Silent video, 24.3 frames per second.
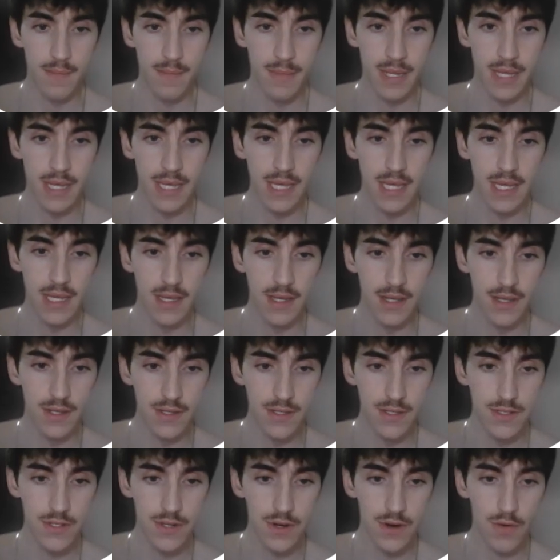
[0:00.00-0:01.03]

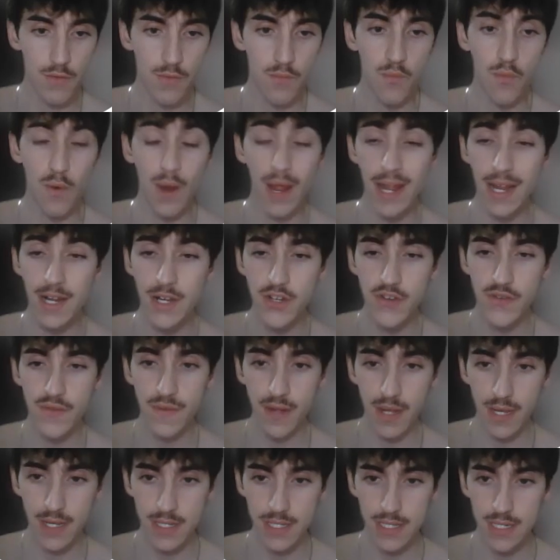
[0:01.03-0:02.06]
is Rage
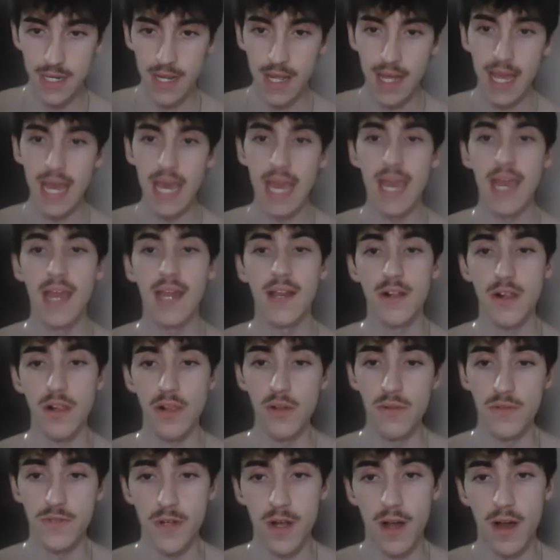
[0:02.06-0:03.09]
Fist and
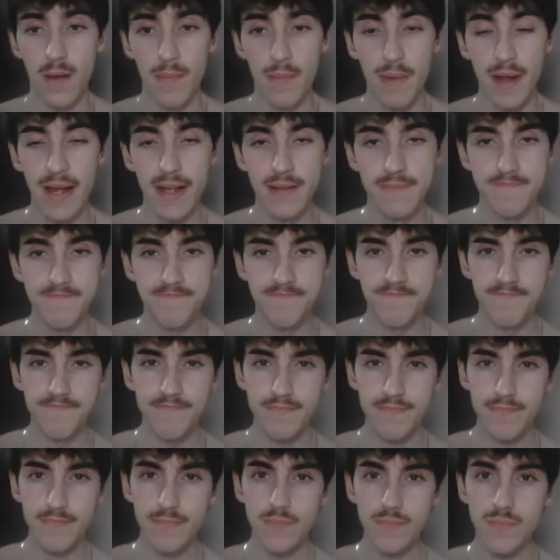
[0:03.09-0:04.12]
Close Combat,
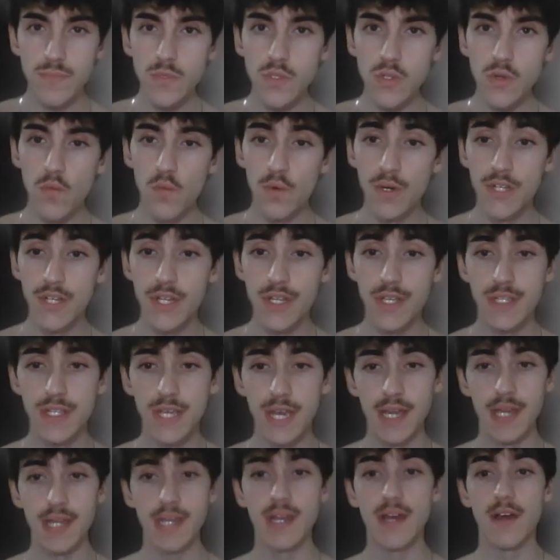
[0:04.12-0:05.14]
which is
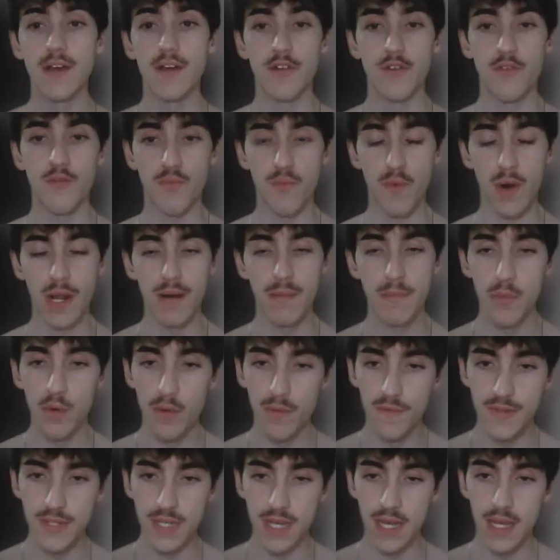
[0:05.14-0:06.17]
a great
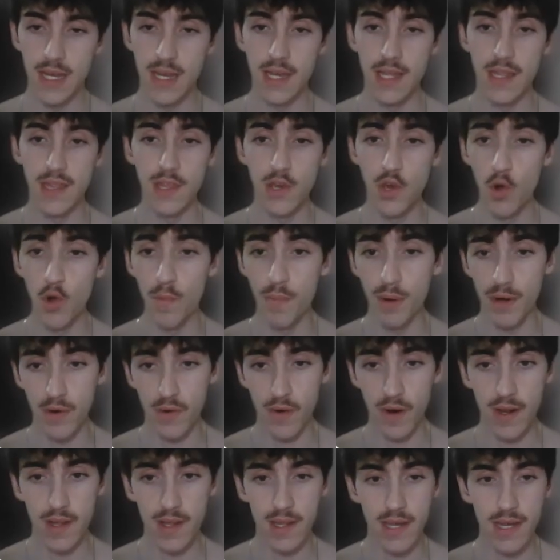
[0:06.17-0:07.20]
move set in the Open
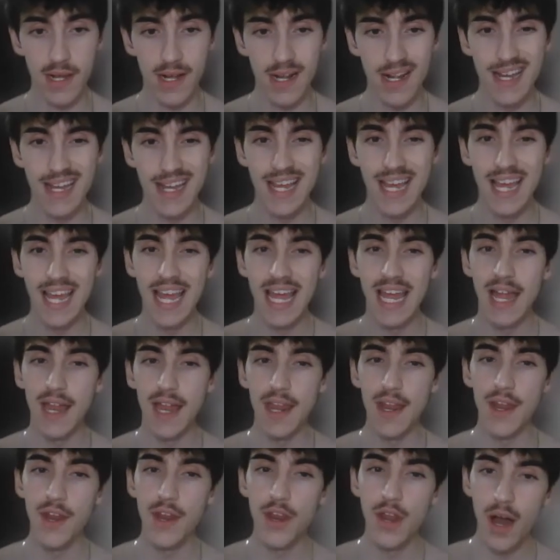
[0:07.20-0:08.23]
Great League.
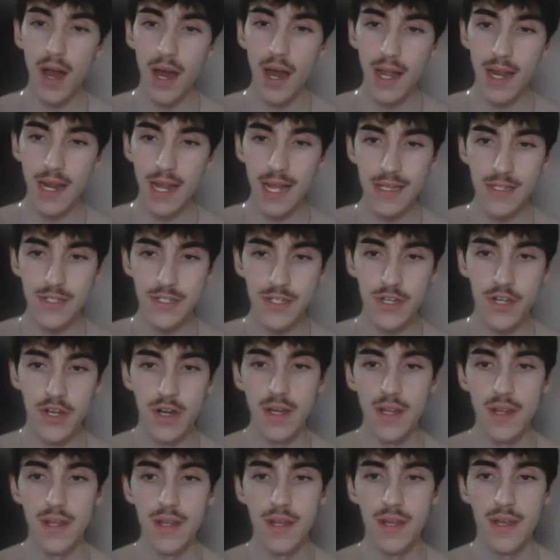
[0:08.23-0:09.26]
Not as
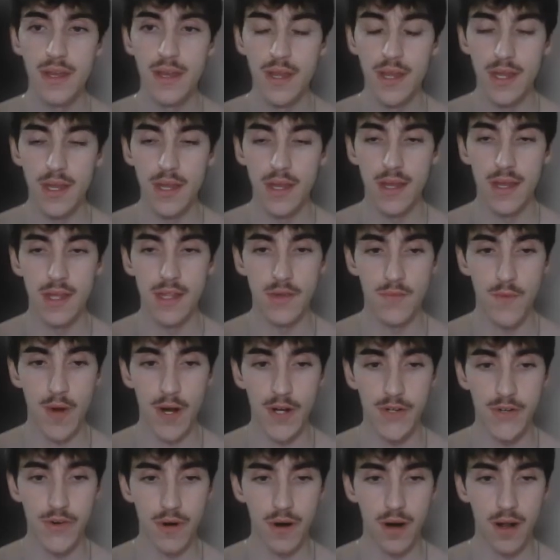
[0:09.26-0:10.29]
good in the
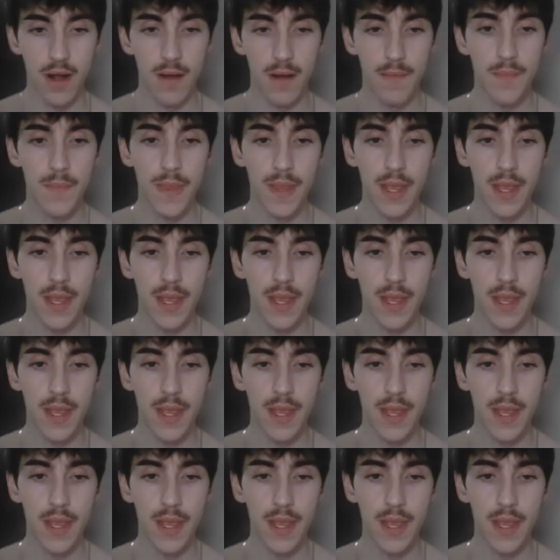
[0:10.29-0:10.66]
Retro Cup.